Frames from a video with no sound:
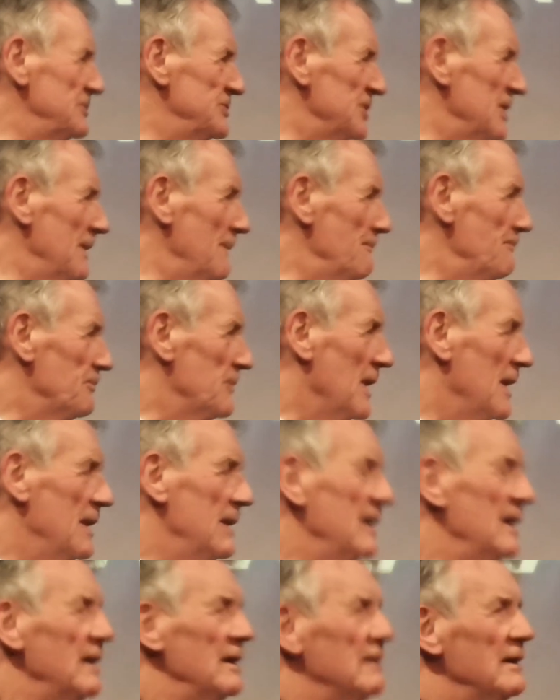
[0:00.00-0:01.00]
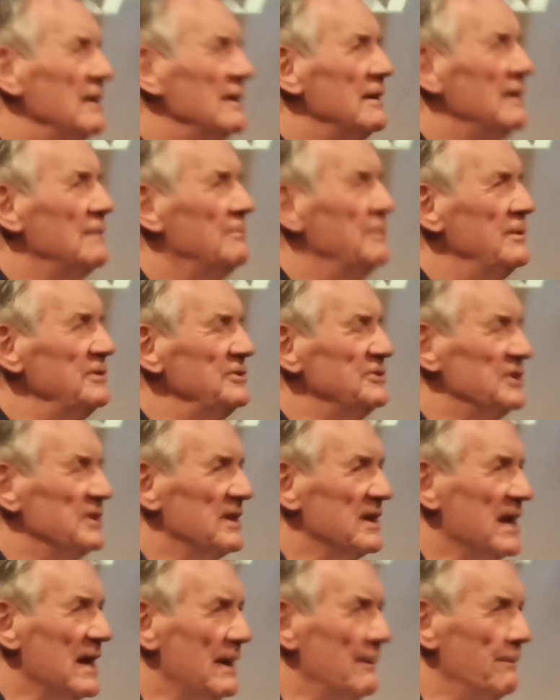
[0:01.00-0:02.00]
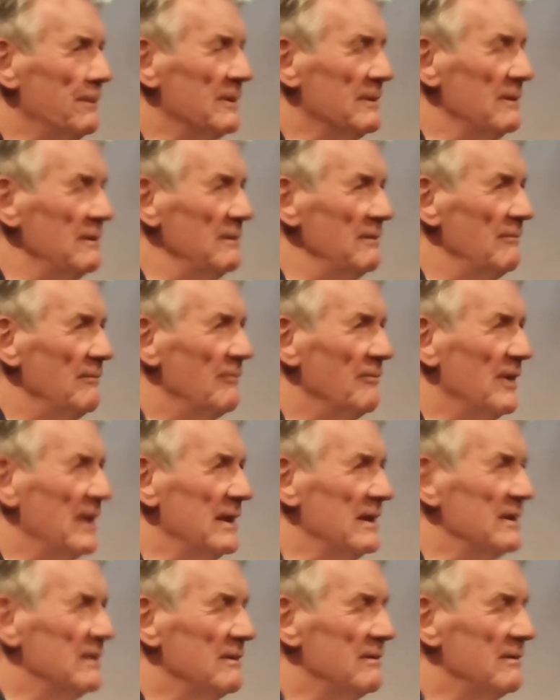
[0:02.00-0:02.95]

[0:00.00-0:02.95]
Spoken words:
Abuja, yeah, Abuja, the capital,